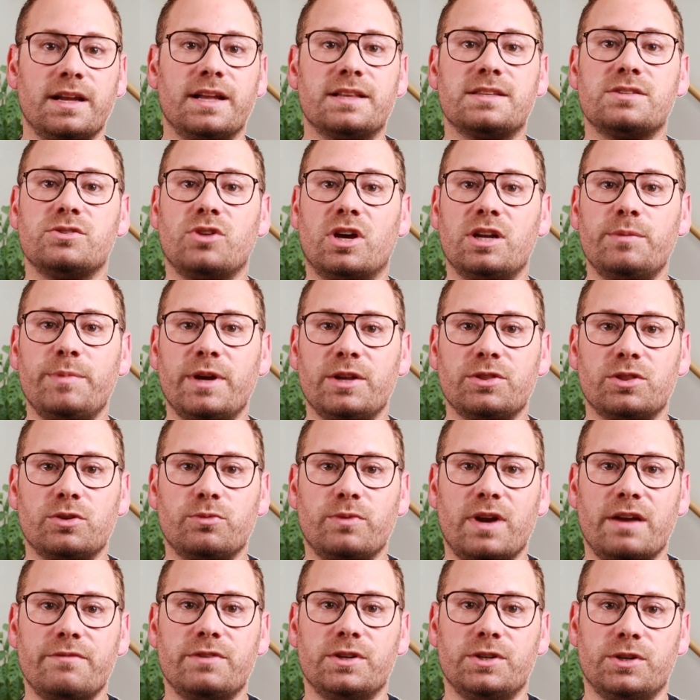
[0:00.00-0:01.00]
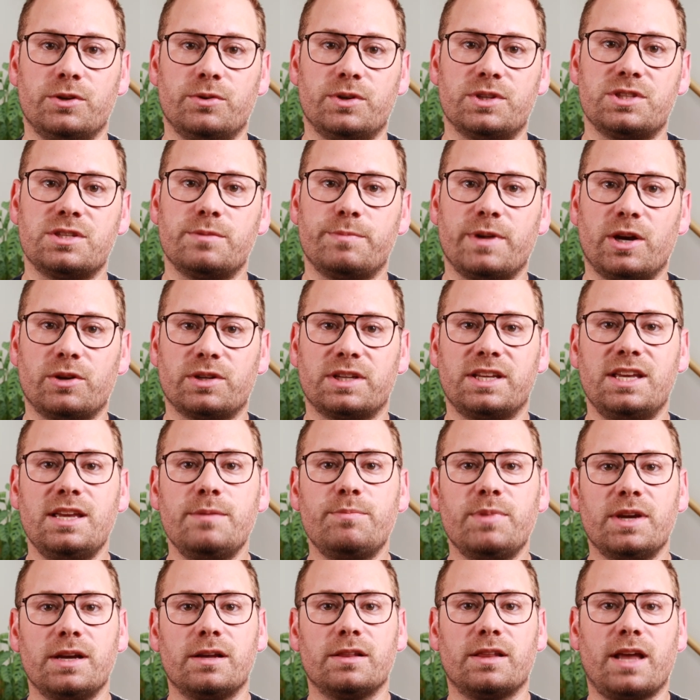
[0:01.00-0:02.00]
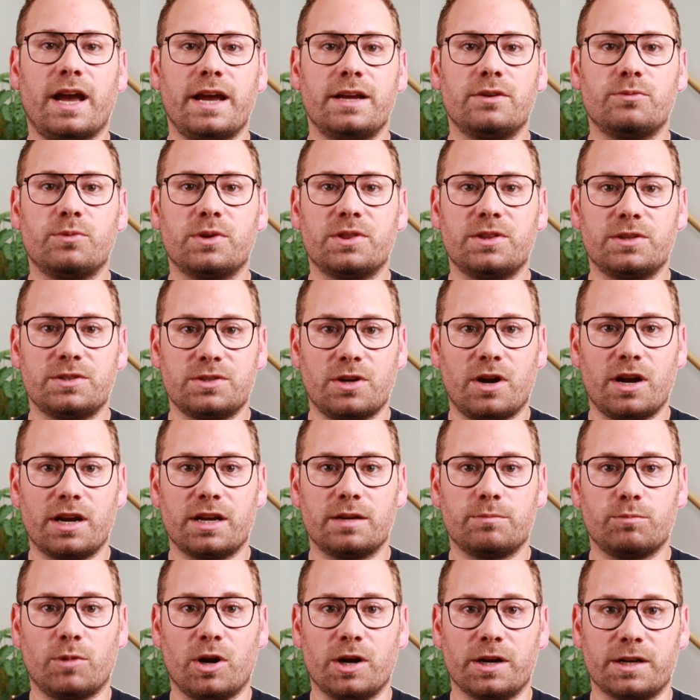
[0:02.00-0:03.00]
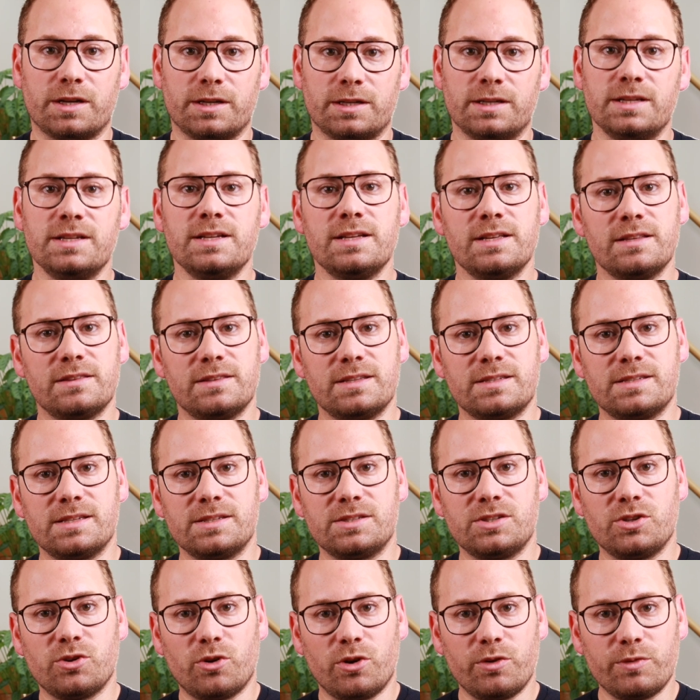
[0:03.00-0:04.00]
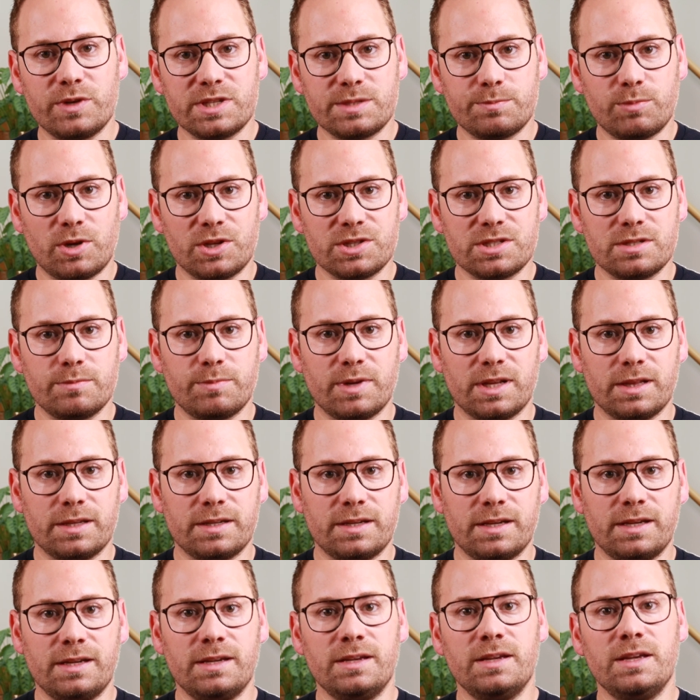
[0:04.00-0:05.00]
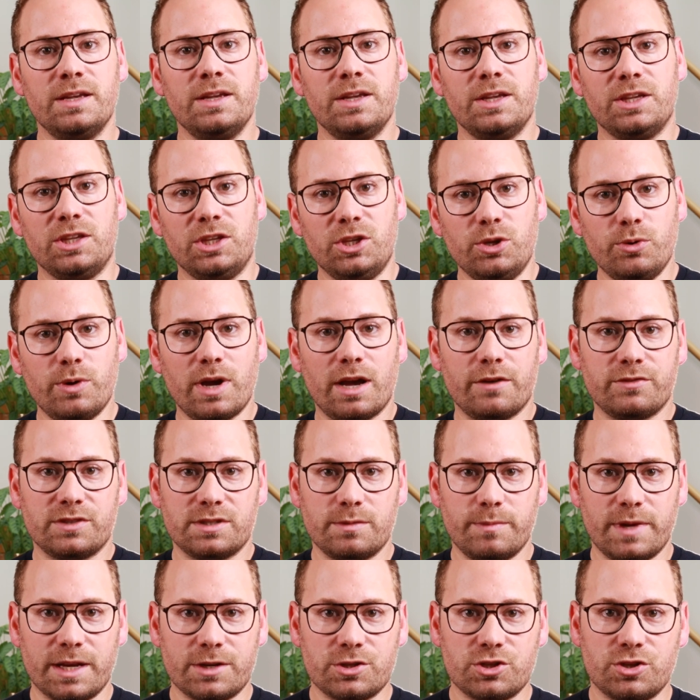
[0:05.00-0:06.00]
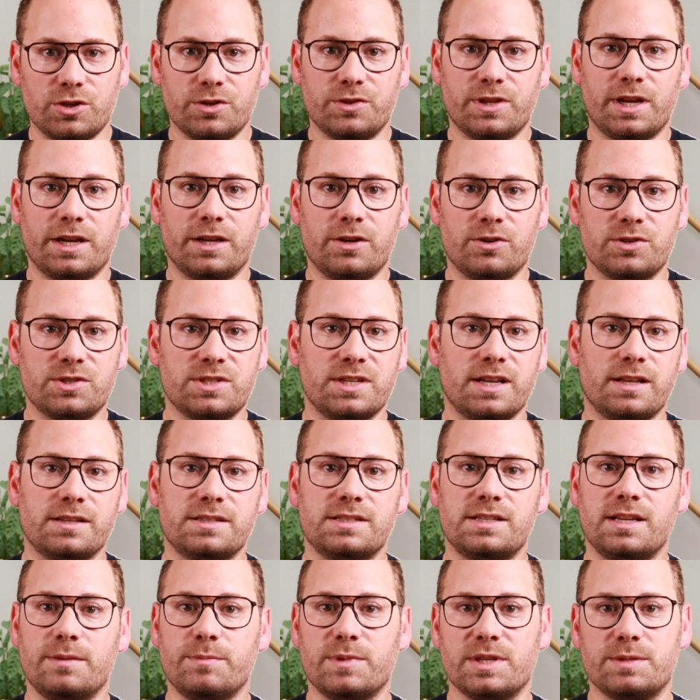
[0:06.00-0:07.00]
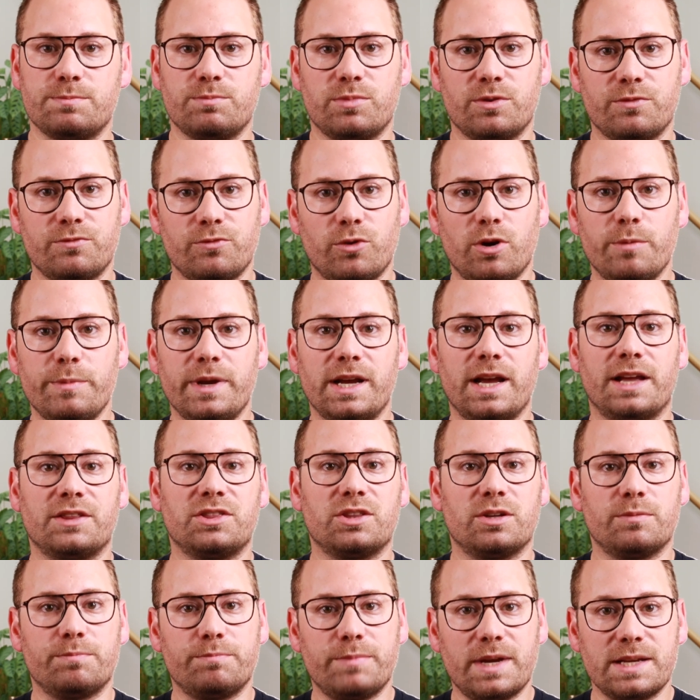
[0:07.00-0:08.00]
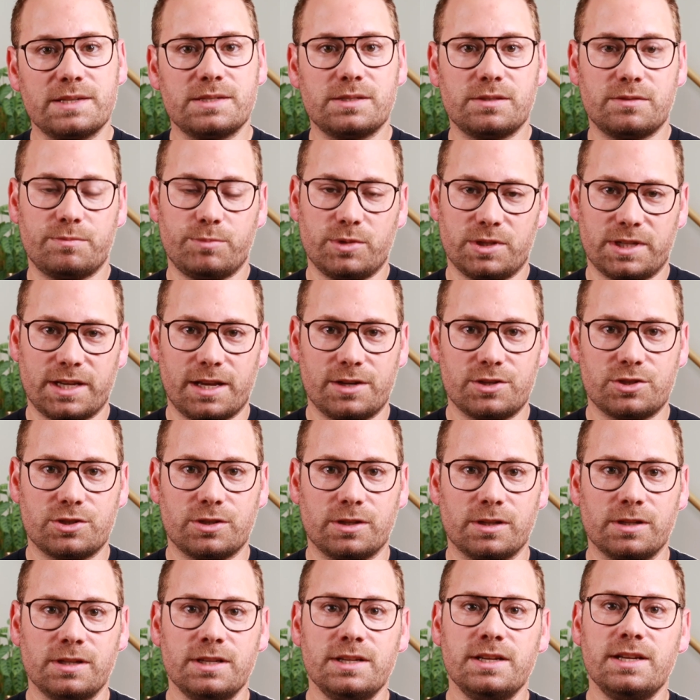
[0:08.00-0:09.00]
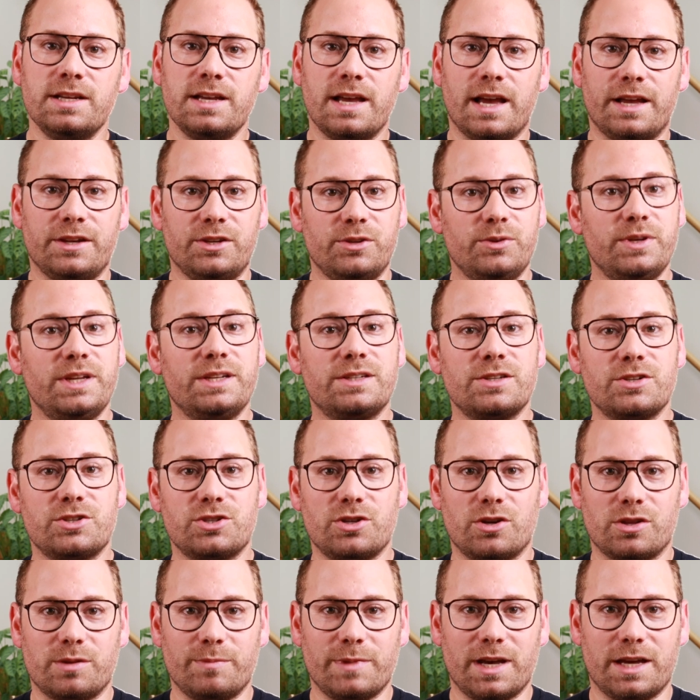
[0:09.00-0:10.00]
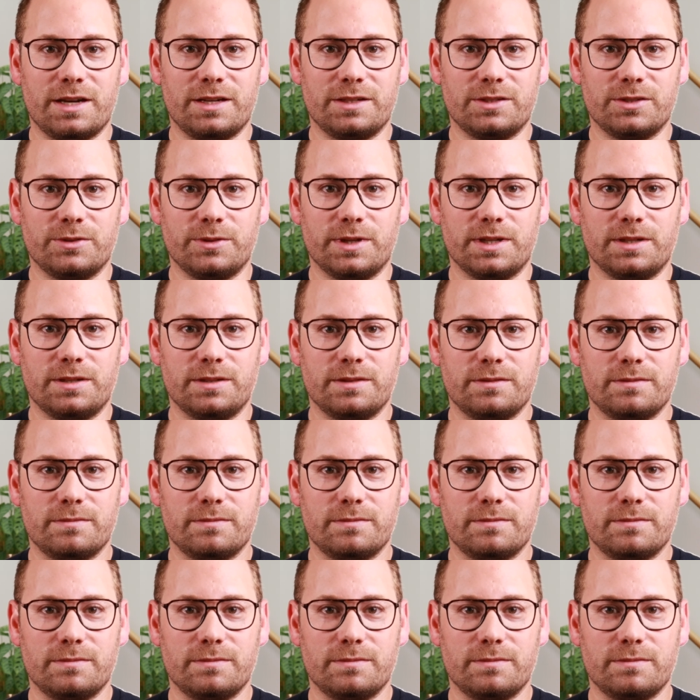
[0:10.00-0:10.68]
It's not about the revenue. It's about keeping aligned with the target market. This is your responsibility. You have to make sure that your sales team is performing at their best potential, and you need to show them how to do it.